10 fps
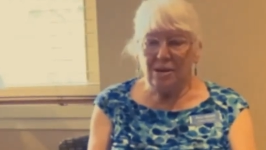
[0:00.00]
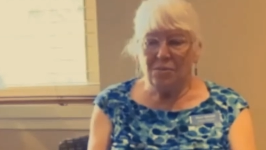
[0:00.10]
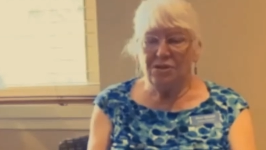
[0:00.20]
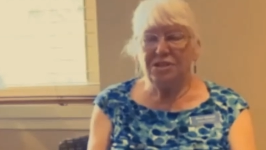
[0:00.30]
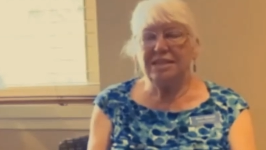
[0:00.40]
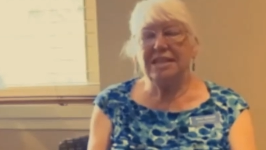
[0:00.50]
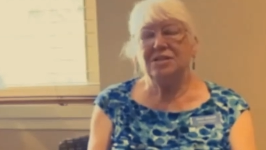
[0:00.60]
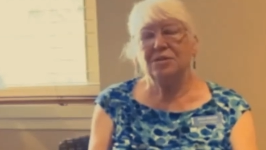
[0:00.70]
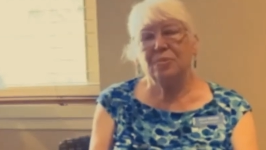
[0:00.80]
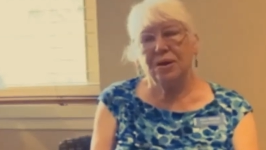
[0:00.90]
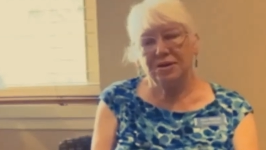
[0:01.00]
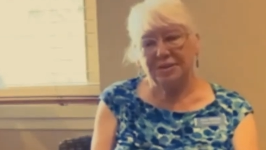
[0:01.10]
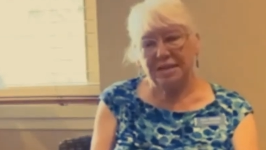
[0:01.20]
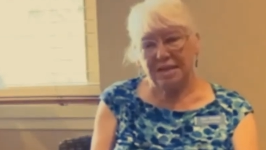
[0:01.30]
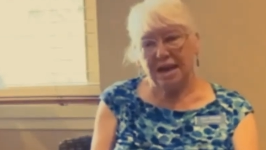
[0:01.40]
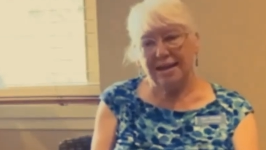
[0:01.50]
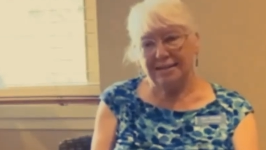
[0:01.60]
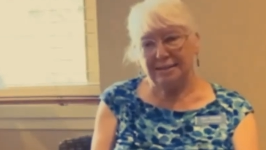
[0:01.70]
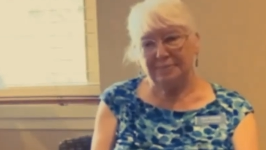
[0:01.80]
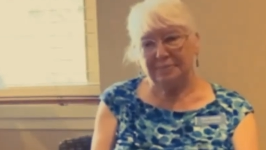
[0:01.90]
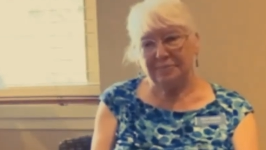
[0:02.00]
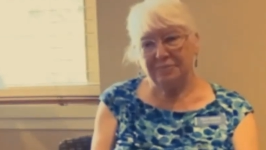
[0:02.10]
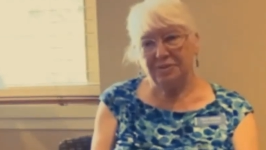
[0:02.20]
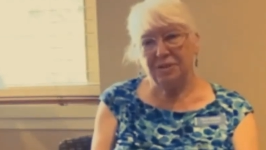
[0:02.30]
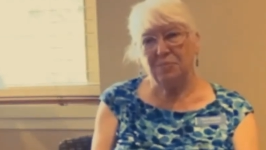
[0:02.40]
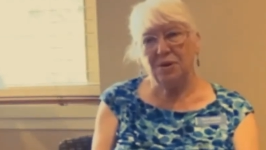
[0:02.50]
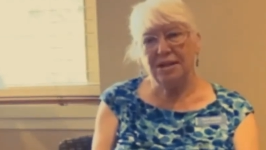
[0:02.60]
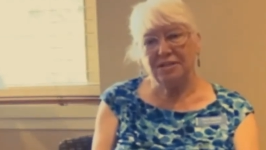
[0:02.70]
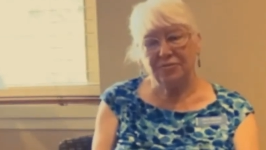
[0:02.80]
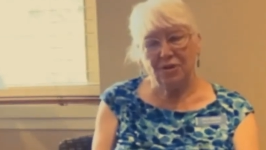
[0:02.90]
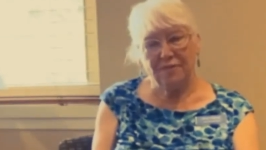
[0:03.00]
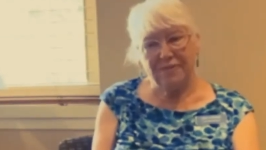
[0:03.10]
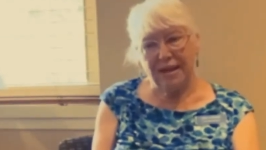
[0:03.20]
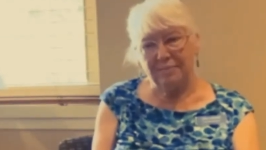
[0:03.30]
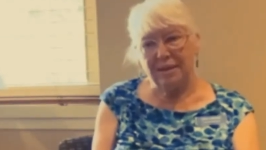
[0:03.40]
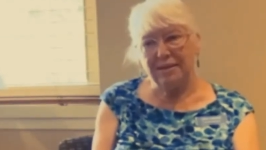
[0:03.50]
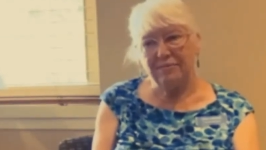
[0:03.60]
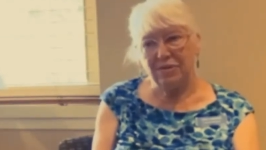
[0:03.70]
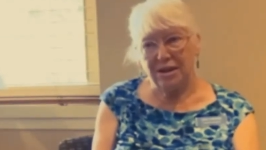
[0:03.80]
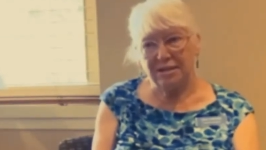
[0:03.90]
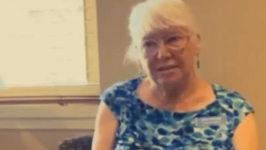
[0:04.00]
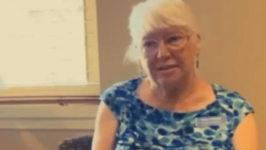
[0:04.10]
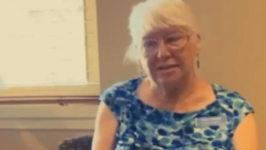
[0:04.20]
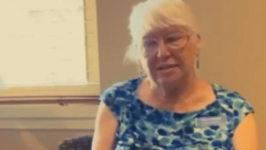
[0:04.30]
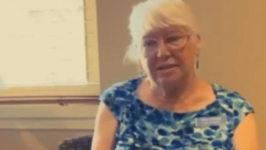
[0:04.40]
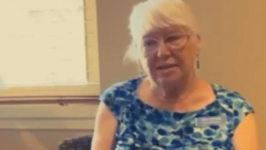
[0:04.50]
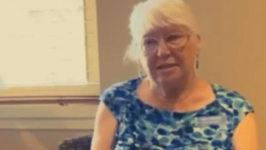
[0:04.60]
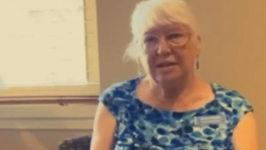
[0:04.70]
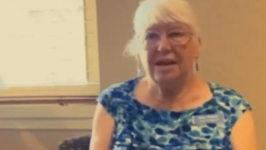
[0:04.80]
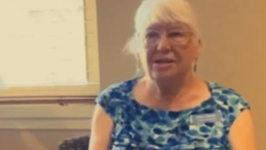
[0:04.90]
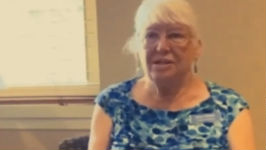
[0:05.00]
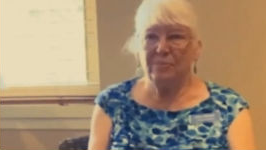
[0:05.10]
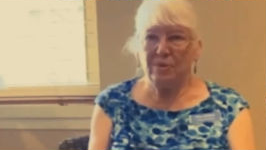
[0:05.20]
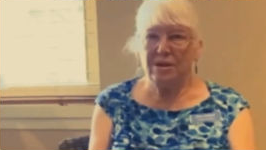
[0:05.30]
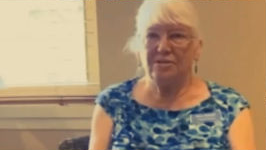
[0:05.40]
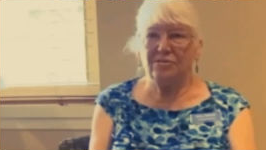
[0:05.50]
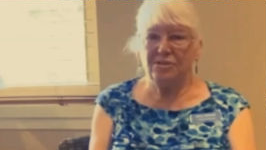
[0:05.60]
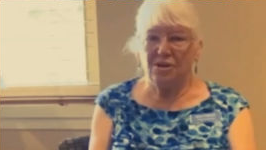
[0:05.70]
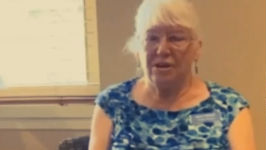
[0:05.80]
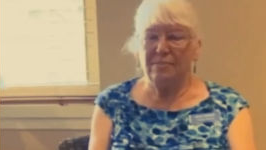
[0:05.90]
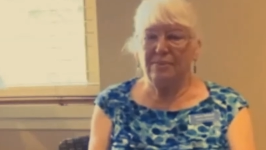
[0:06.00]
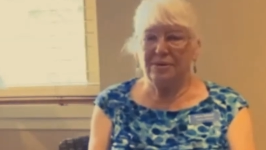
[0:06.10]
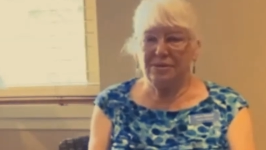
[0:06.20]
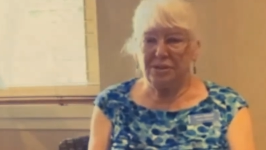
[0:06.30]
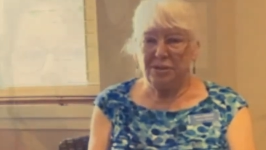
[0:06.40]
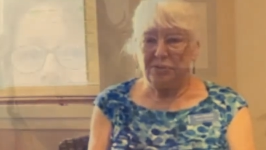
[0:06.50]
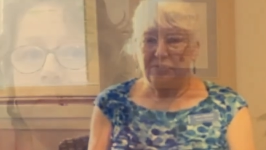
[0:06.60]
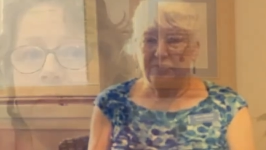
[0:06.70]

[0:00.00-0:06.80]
when she says her prayers at night, she prays for her family and friends, and she prays for Dawn and Bill too.